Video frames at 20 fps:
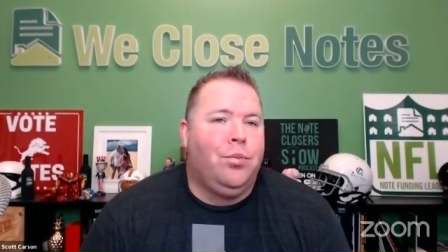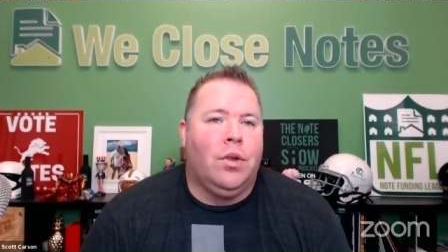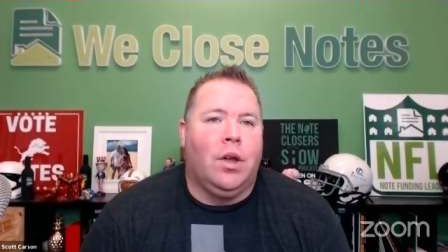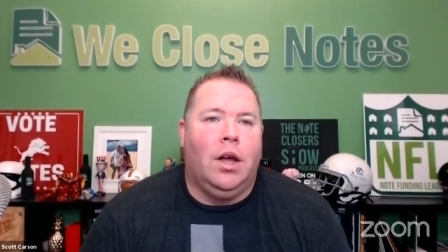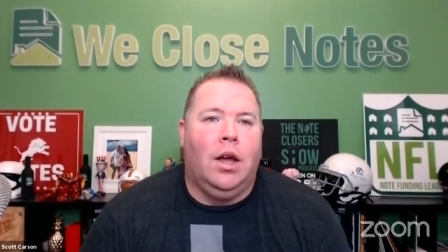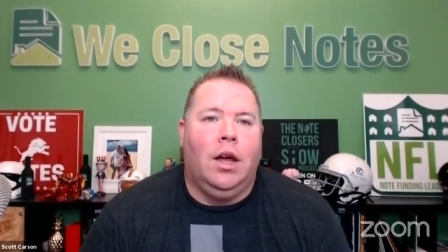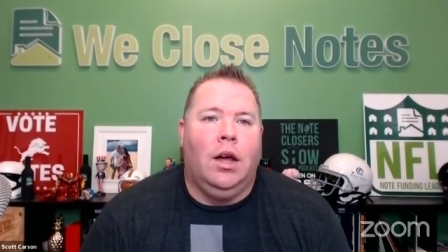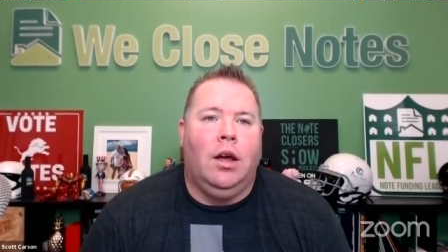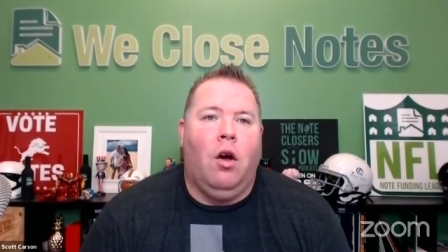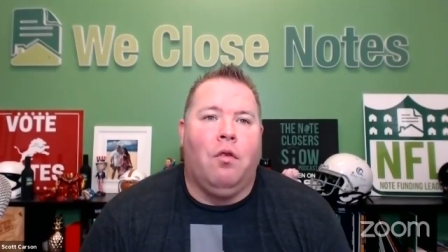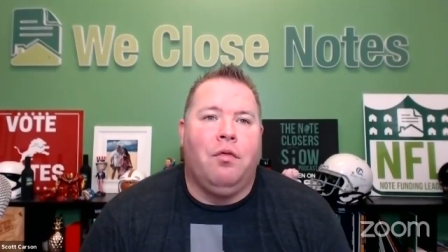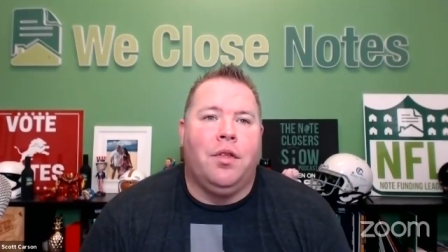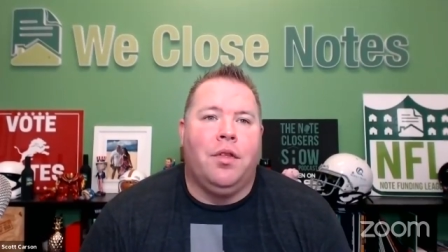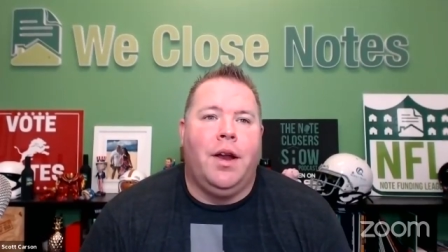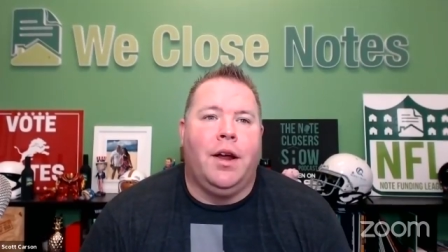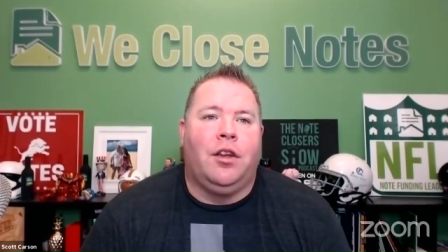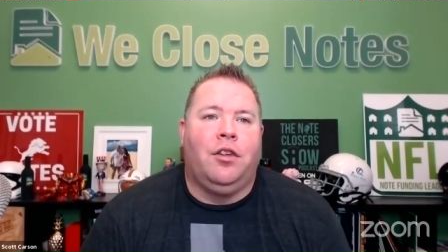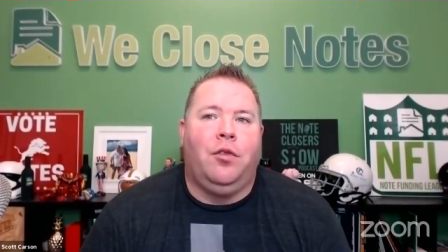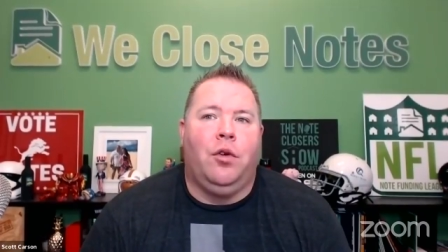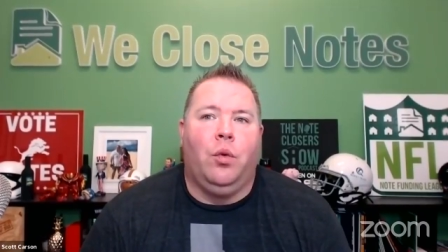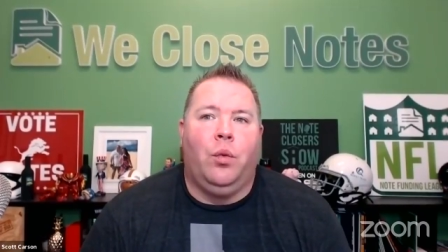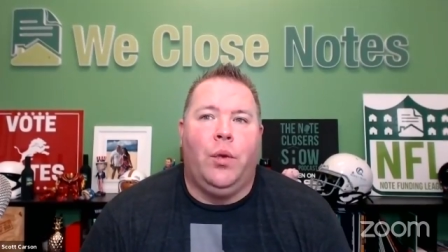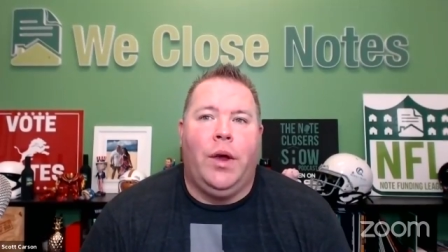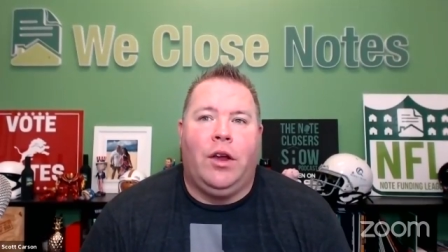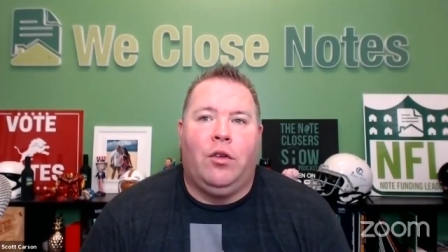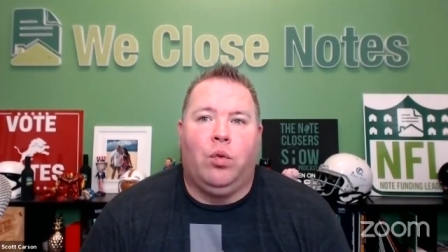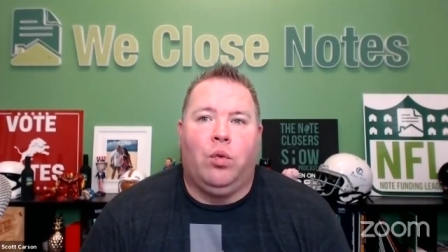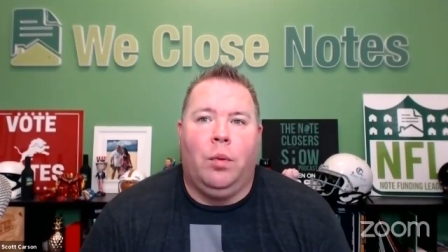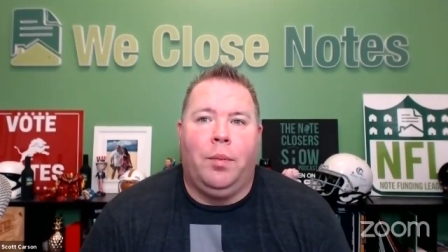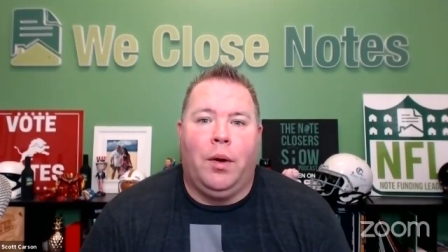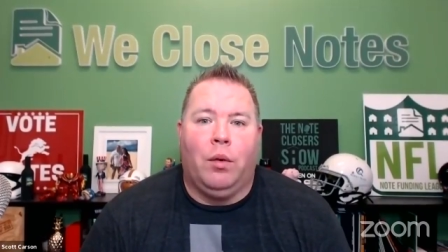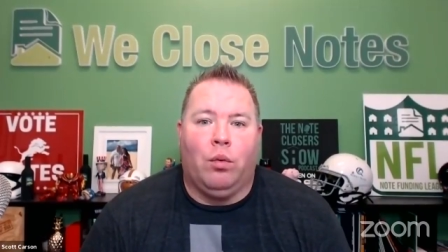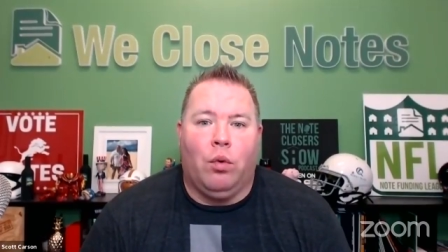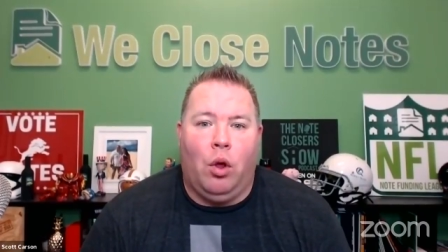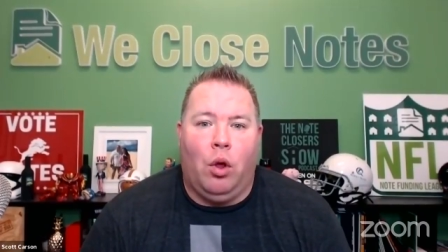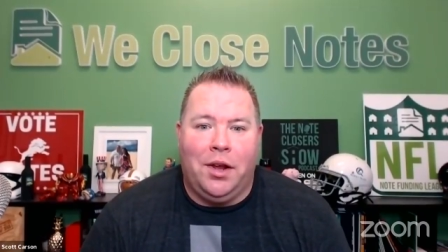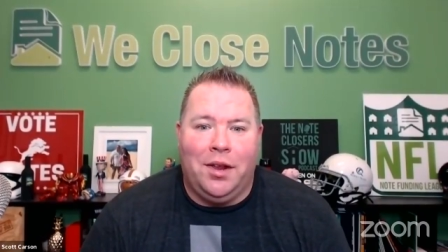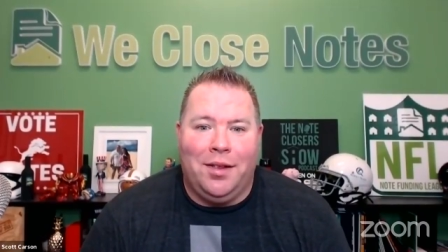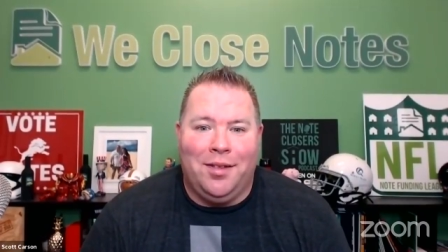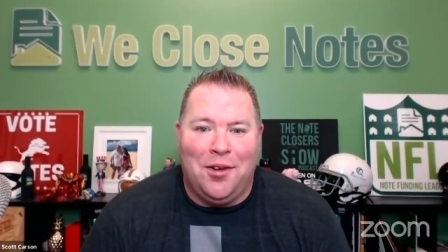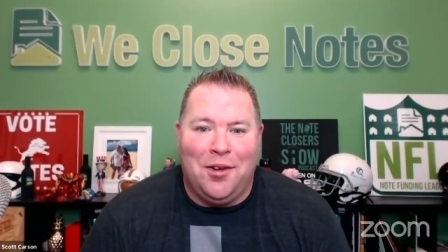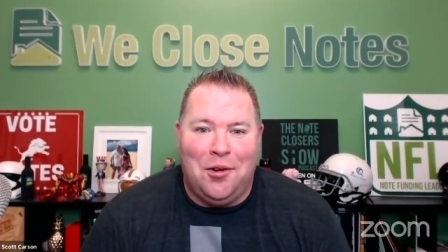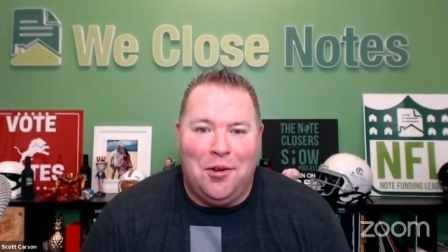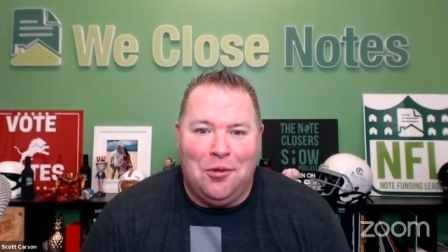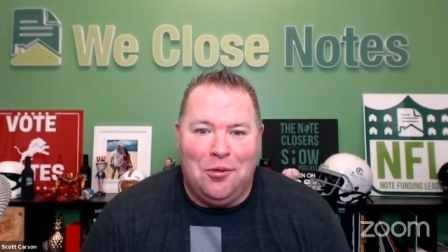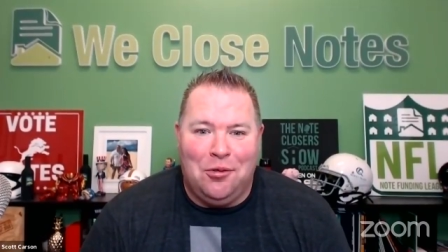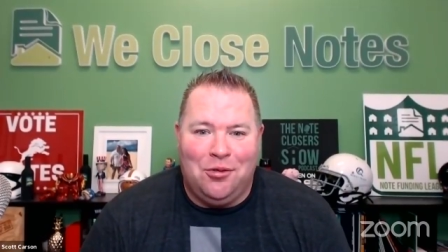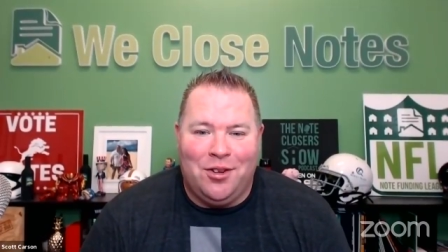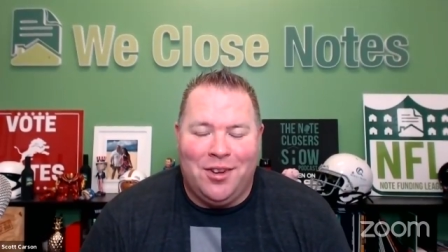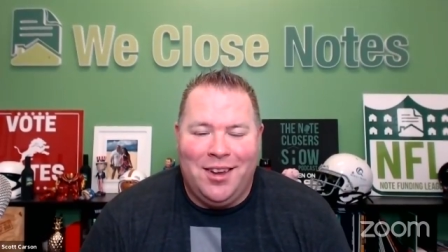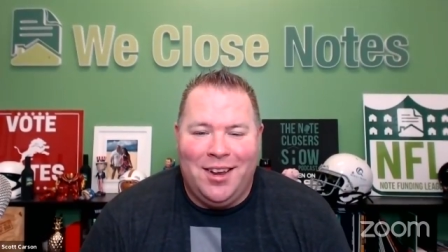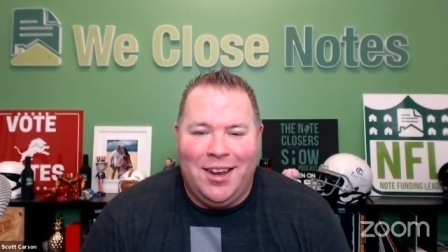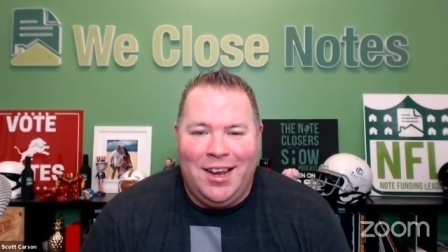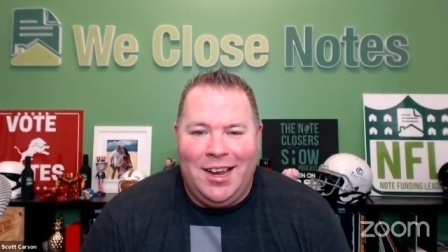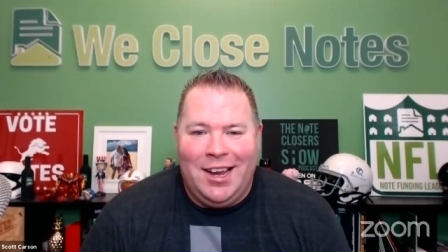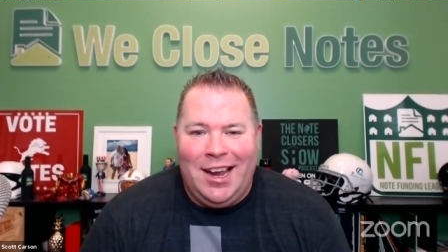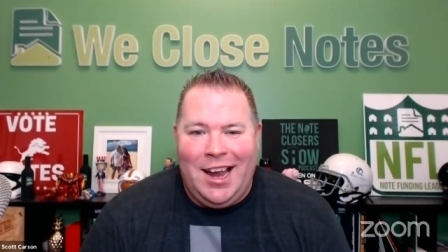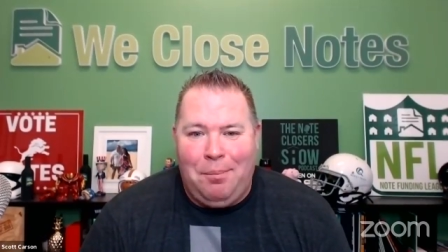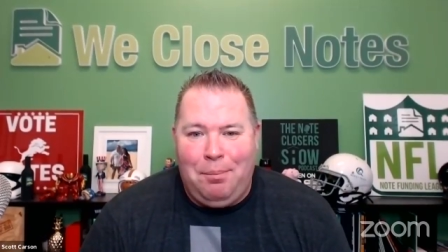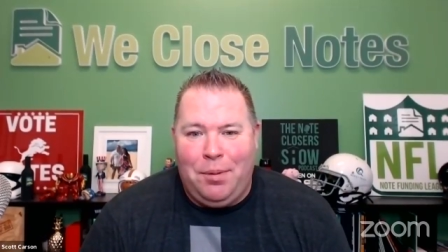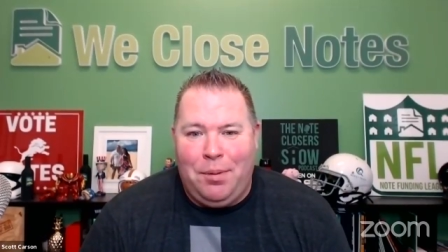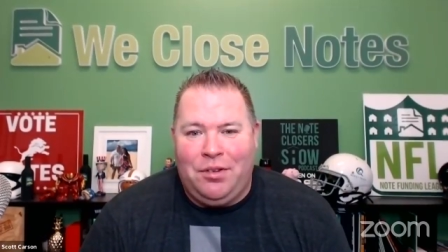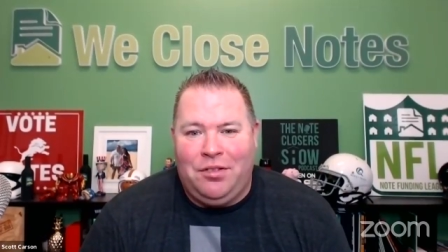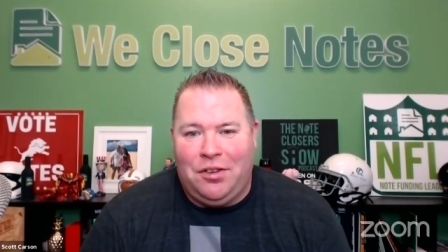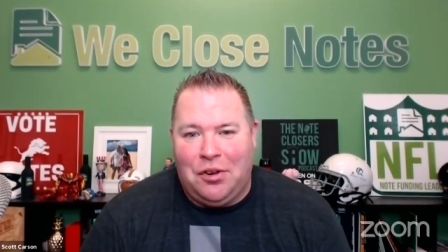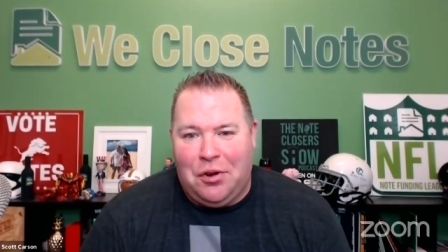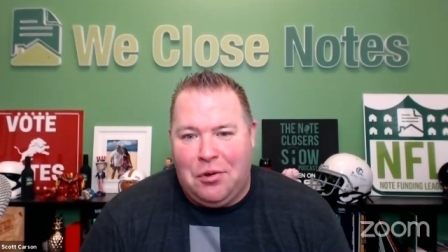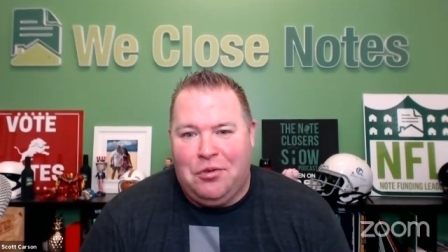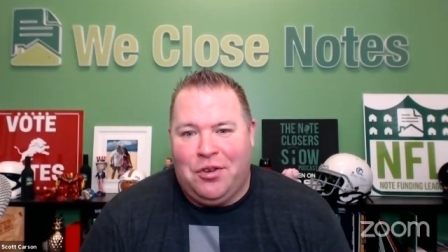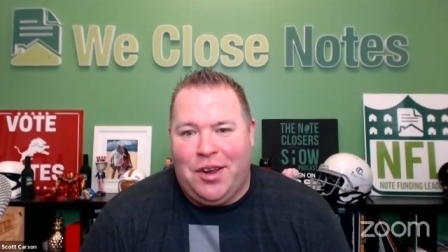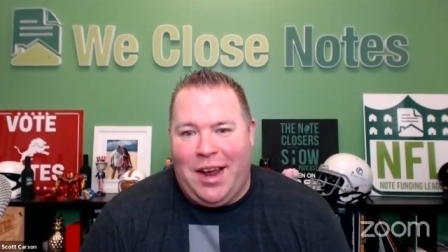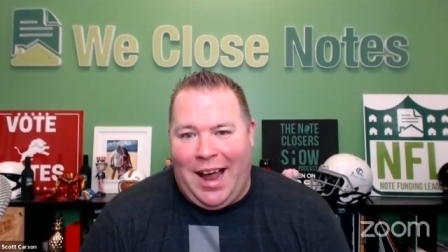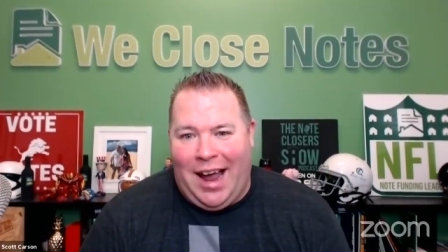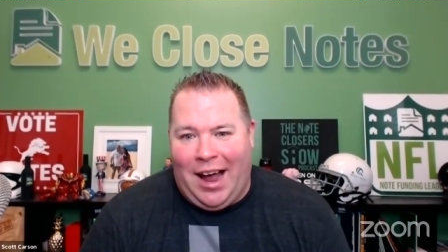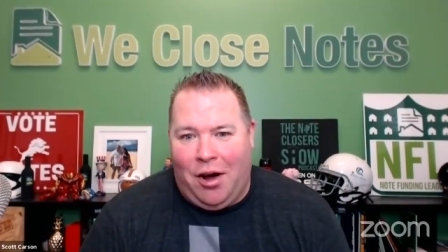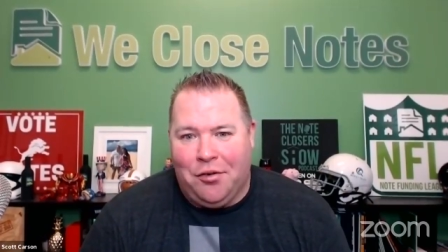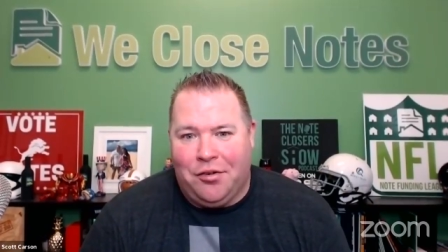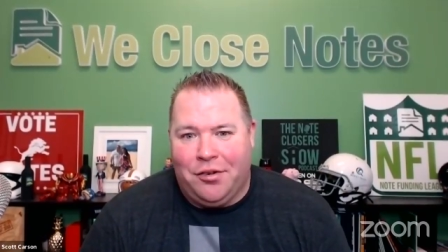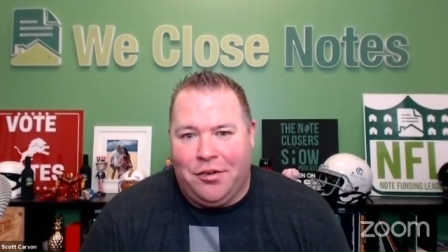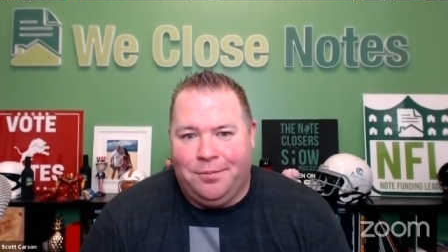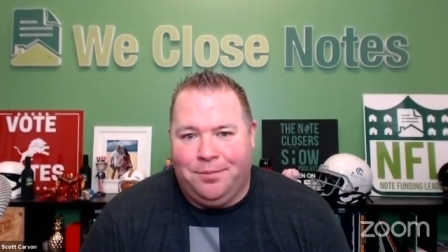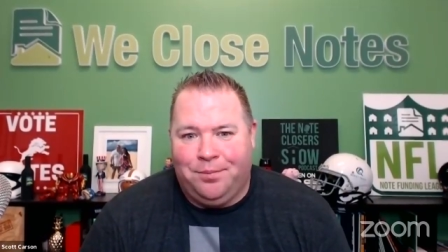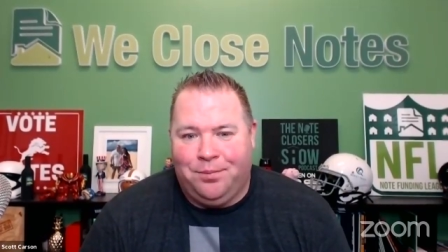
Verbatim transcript: Uh, over the next few weeks, we'll be rolling those episodes out